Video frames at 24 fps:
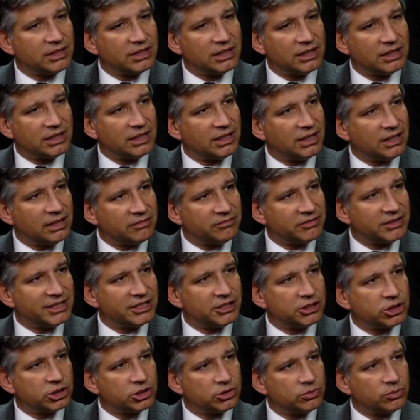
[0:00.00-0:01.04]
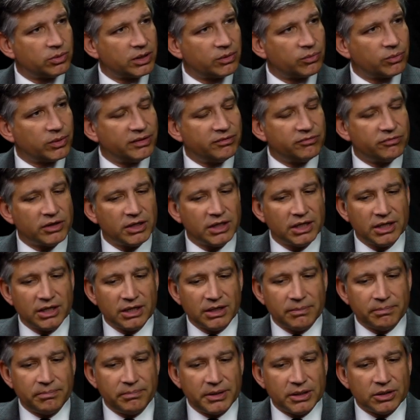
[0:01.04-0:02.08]
an issue where we've
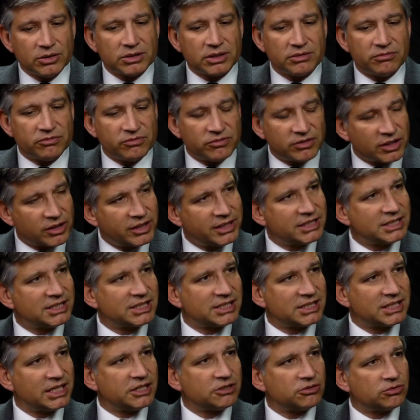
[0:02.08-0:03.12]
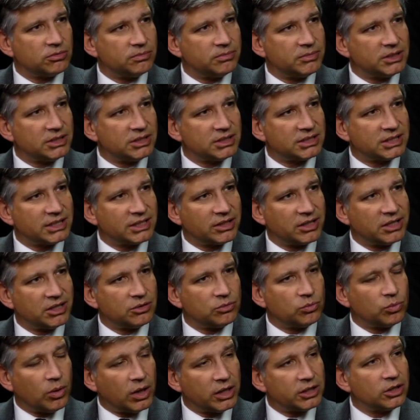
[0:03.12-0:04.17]
built a very successful military
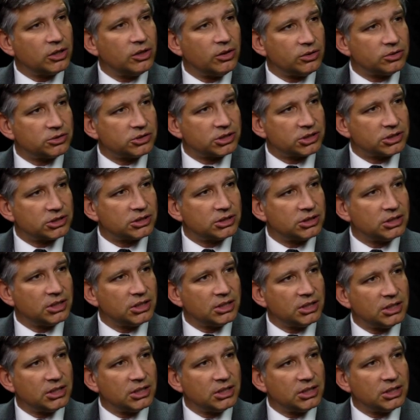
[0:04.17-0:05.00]
in one culture,